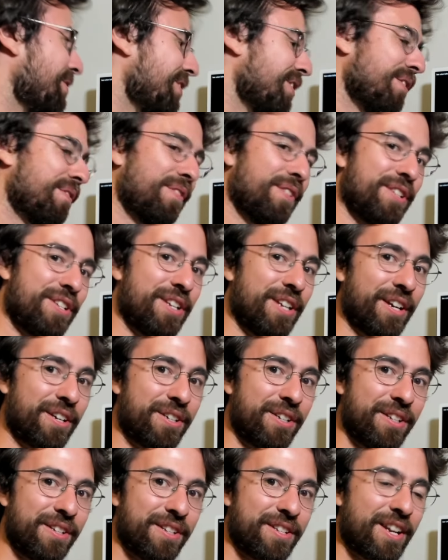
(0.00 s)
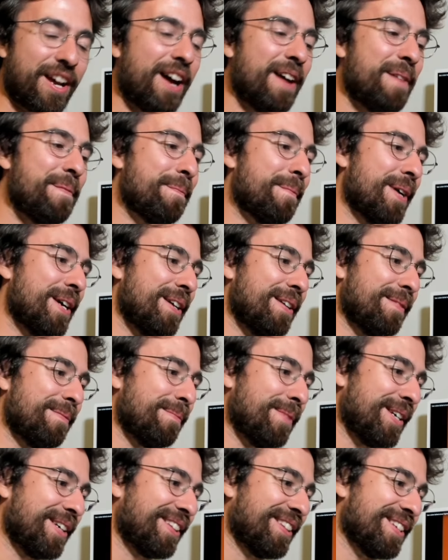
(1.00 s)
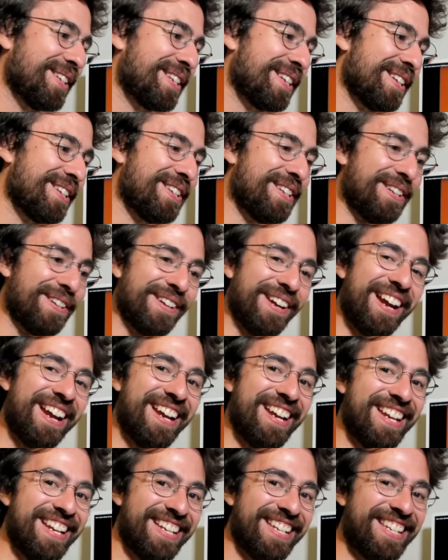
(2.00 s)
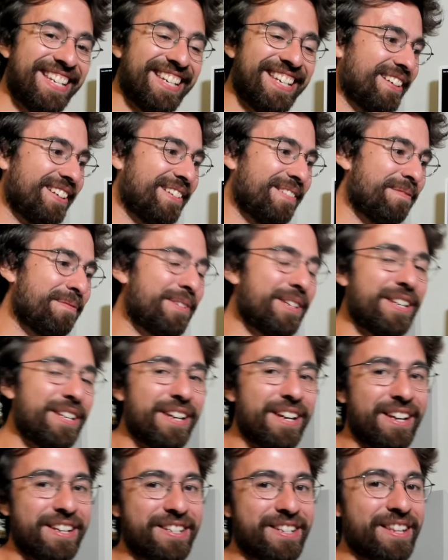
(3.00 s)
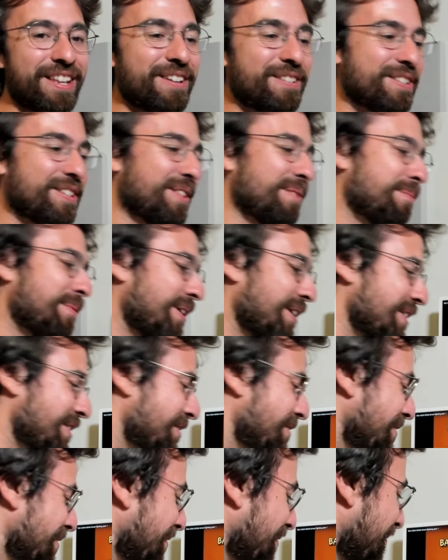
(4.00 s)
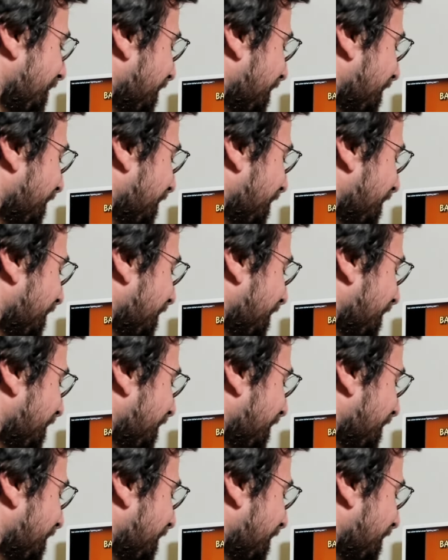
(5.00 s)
of different sections. I might make this a series. But yeah, so that was the Bas Rutten